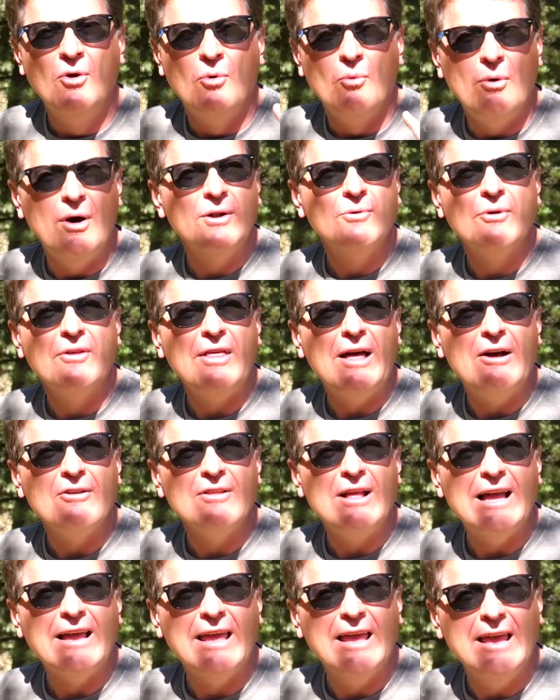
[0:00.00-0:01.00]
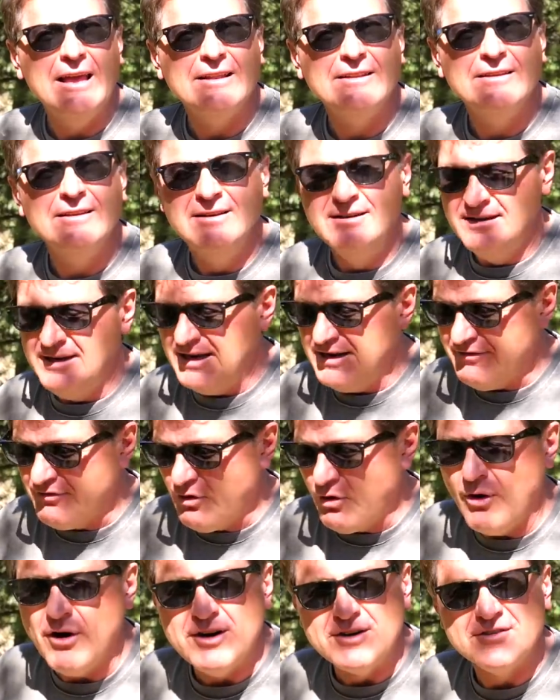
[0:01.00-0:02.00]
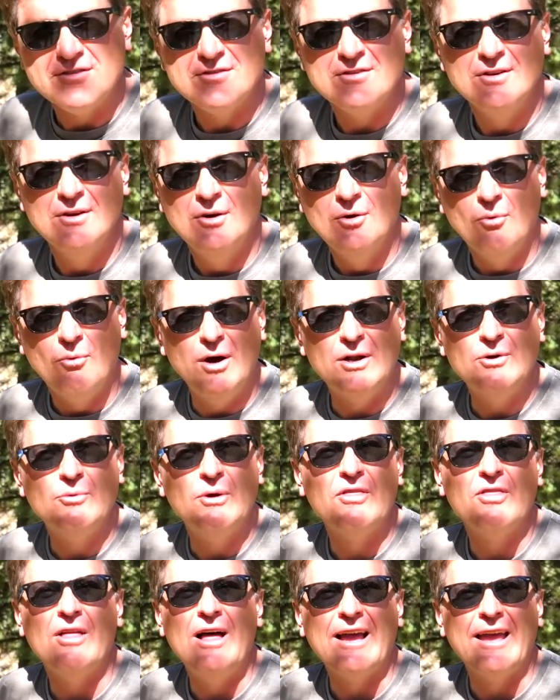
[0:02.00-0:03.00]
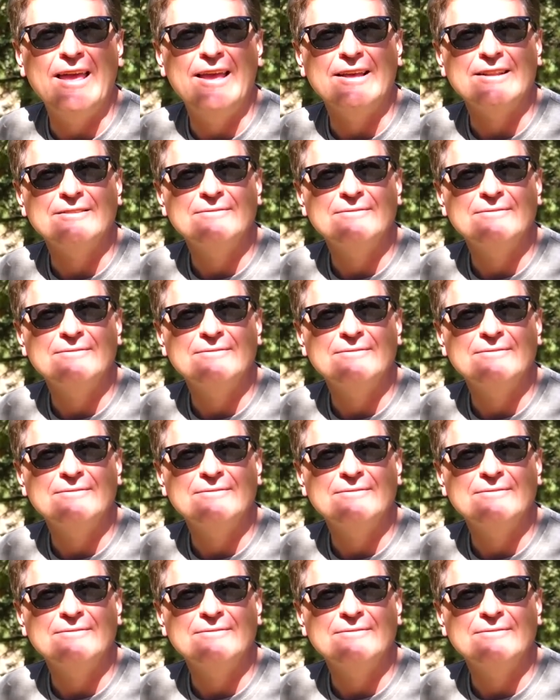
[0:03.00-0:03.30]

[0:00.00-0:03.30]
one without locking it, and of course, one with locking